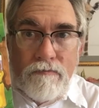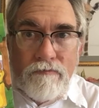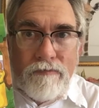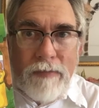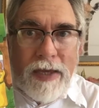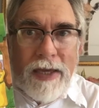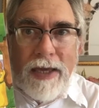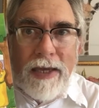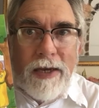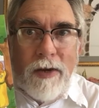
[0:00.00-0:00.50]

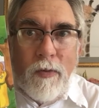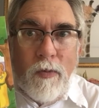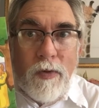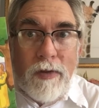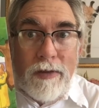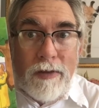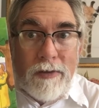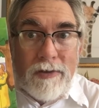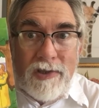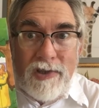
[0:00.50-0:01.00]
hitting
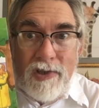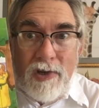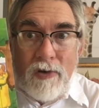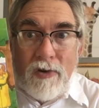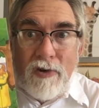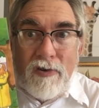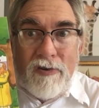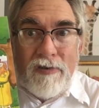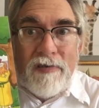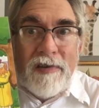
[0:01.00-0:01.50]
with a
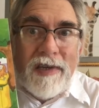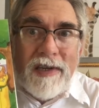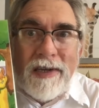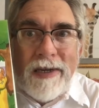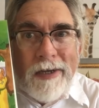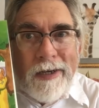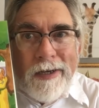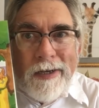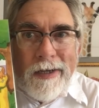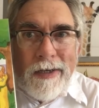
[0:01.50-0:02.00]
stone and
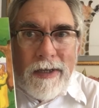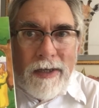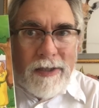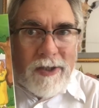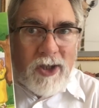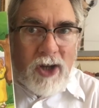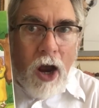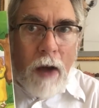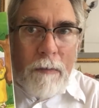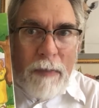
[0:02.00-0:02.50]

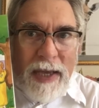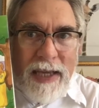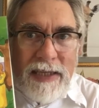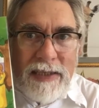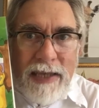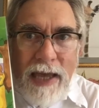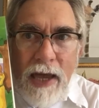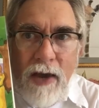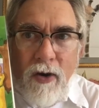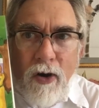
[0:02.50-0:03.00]
chopping his
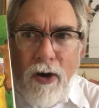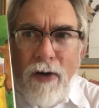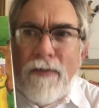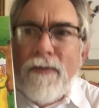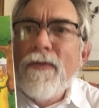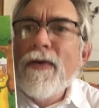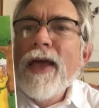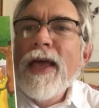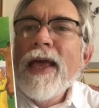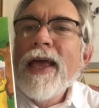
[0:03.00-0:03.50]
head off.